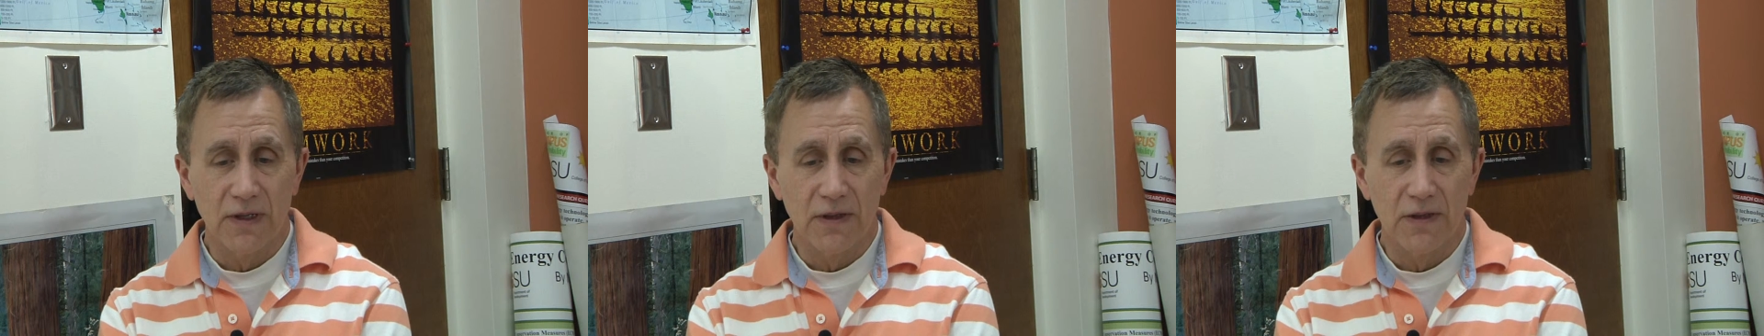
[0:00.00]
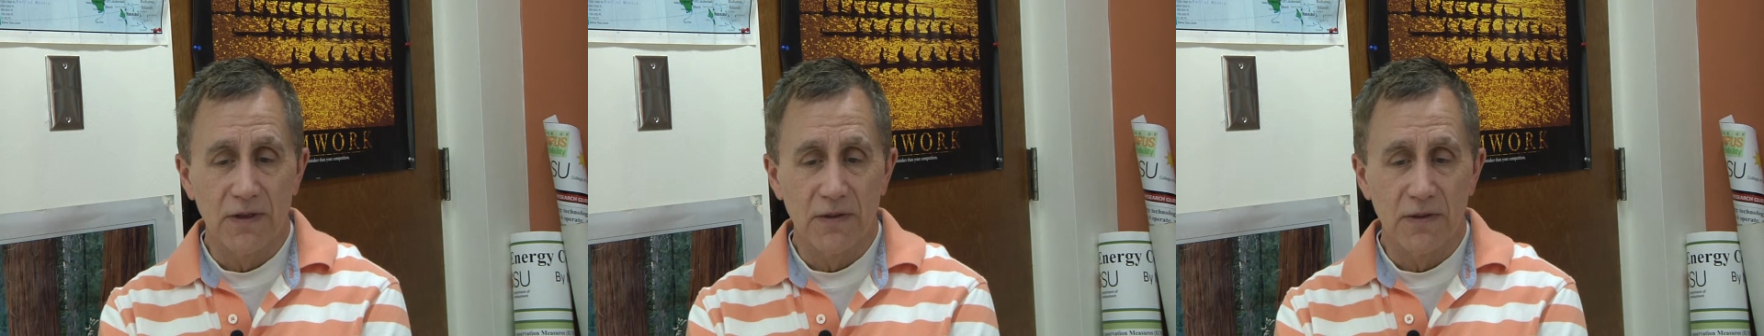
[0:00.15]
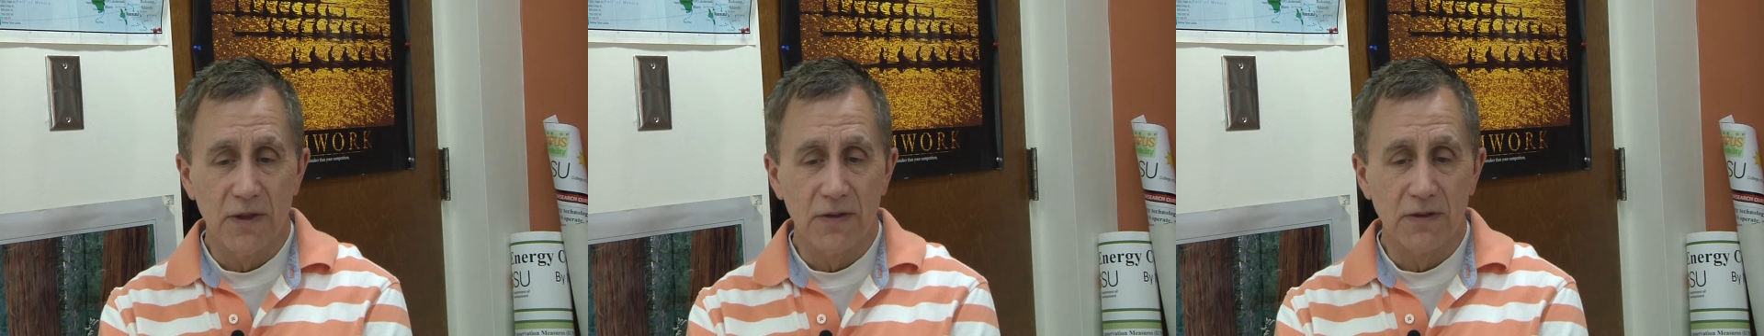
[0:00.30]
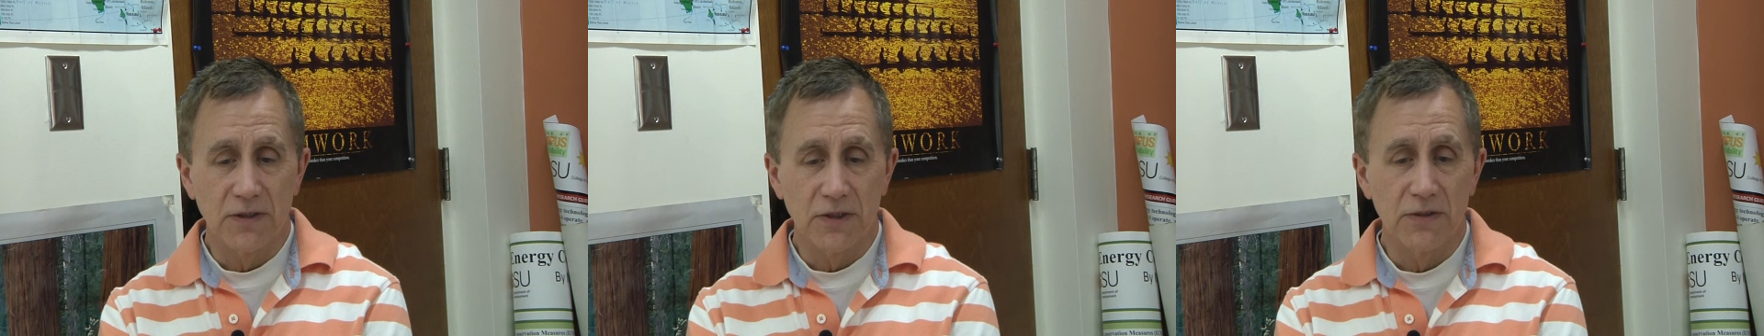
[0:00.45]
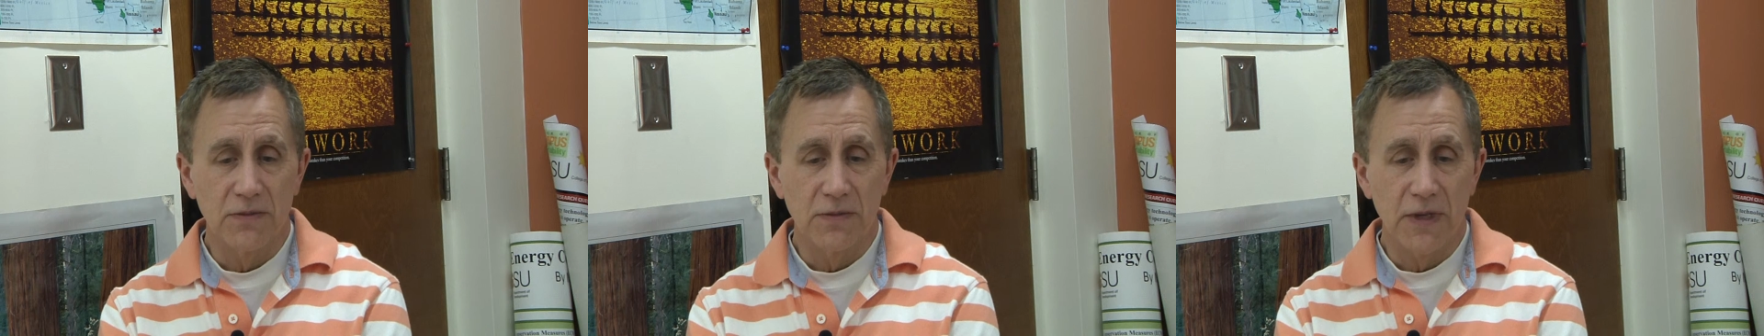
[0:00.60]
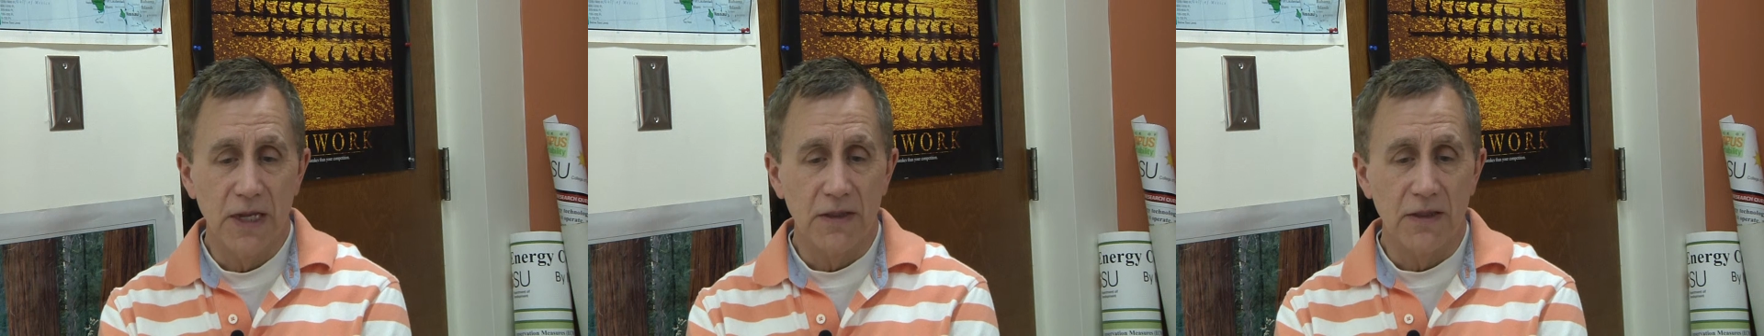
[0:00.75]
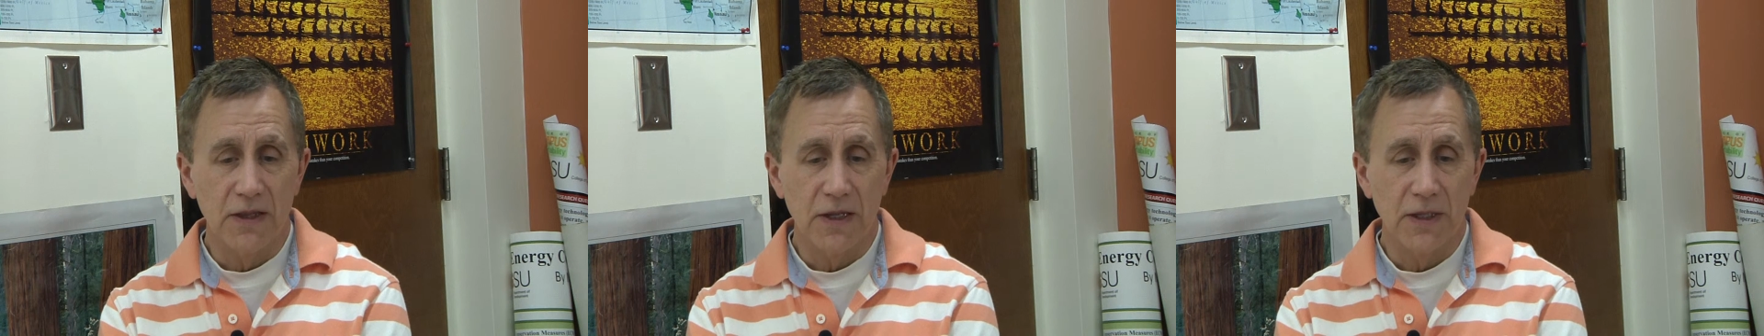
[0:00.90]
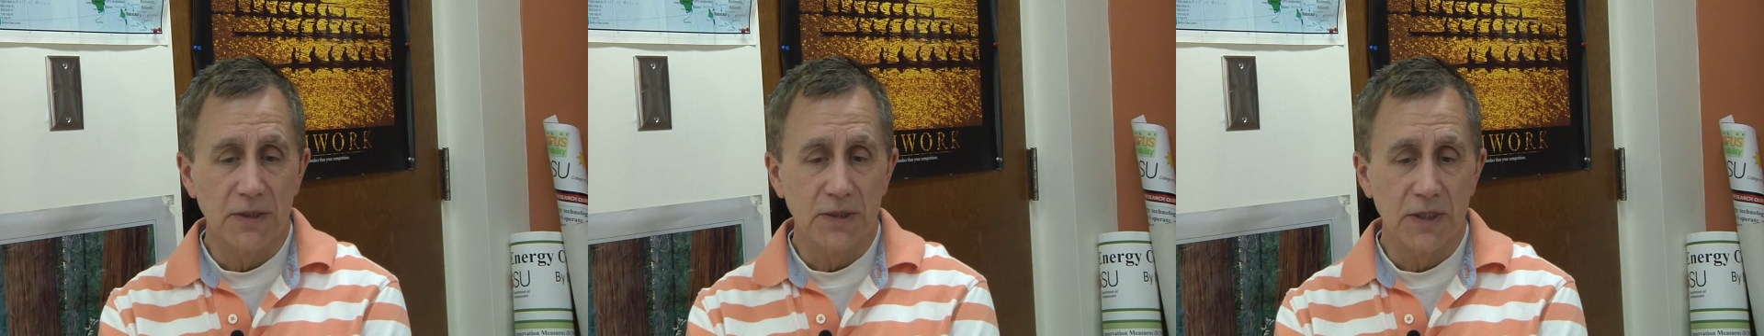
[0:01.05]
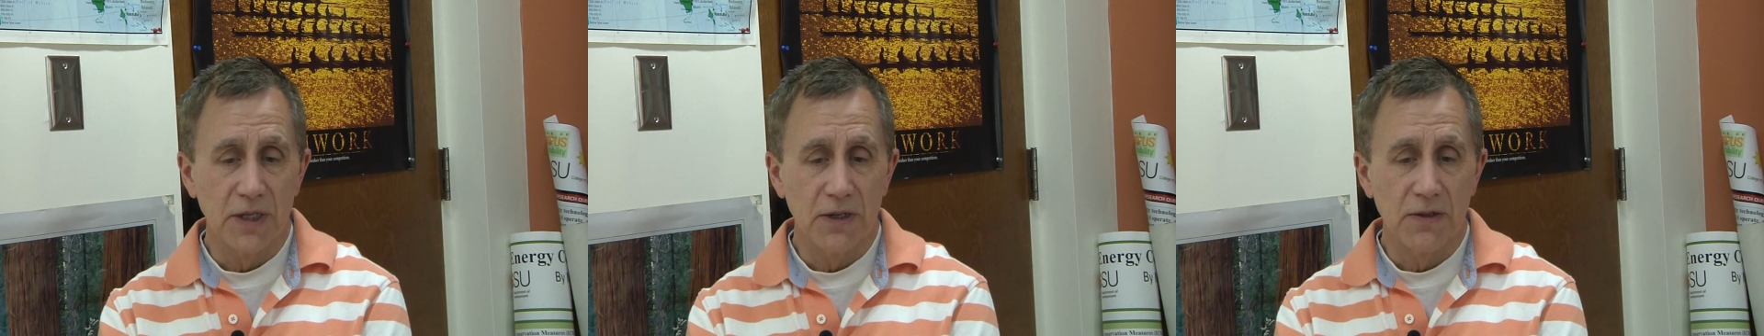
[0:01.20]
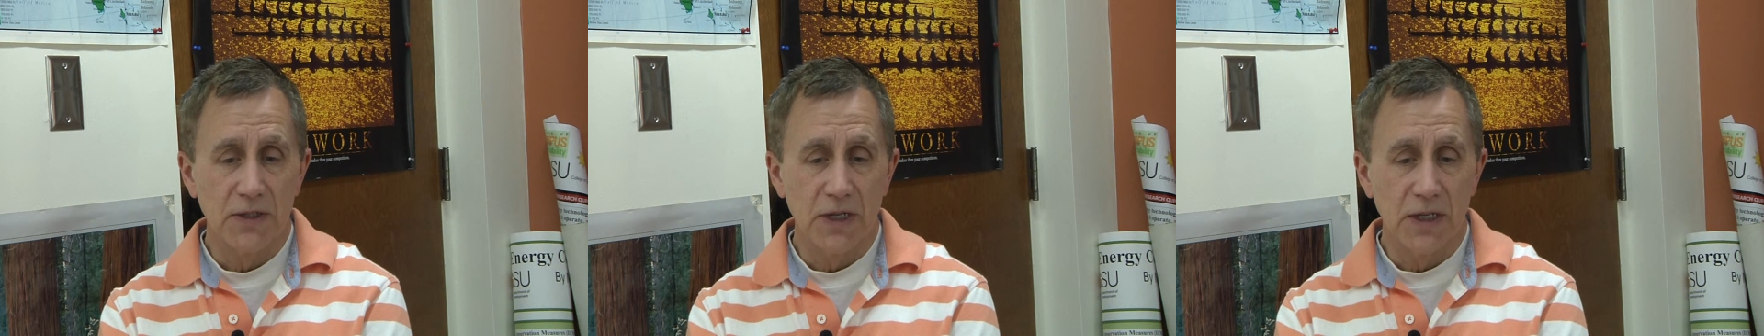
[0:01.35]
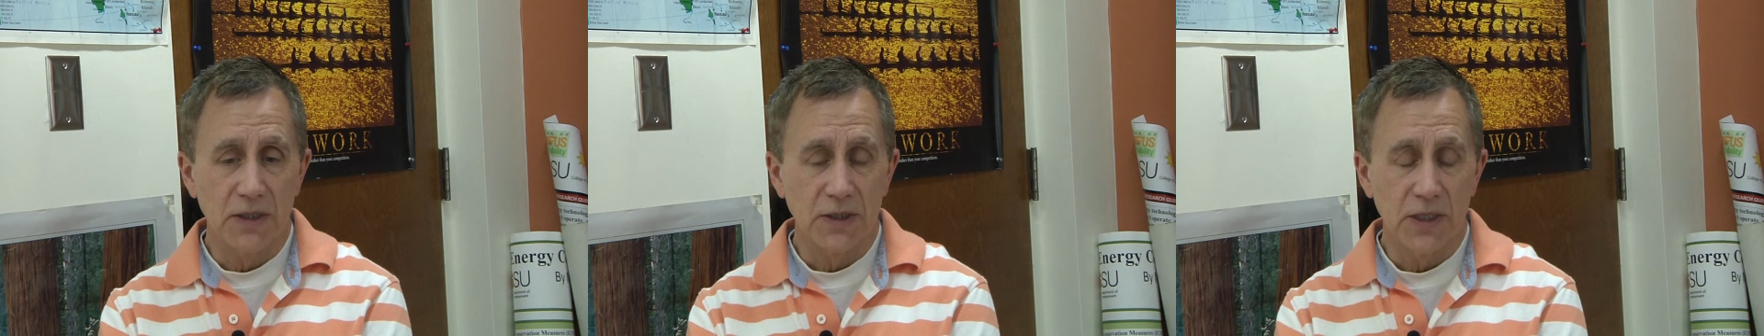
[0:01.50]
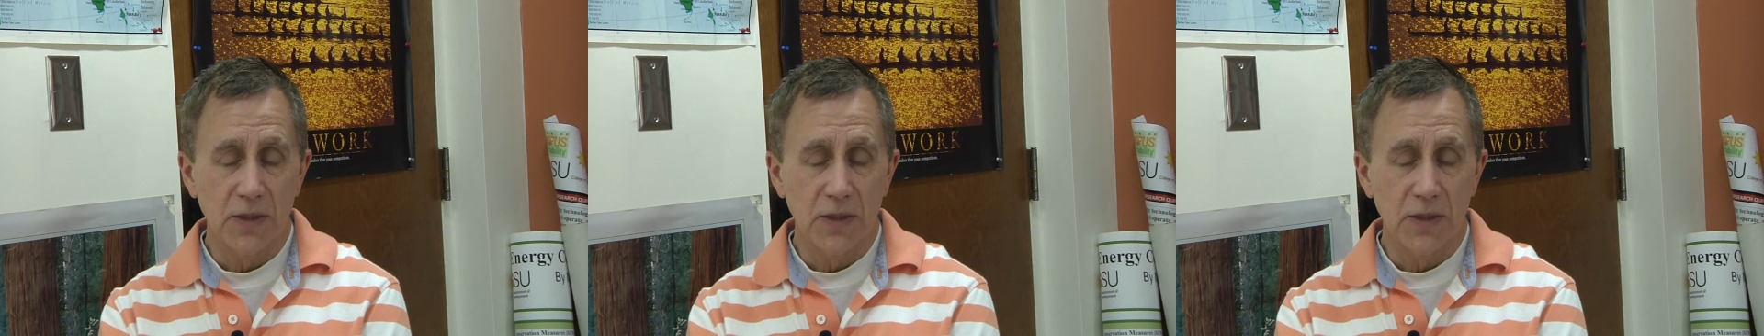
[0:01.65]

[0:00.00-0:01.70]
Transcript: The two main things that are done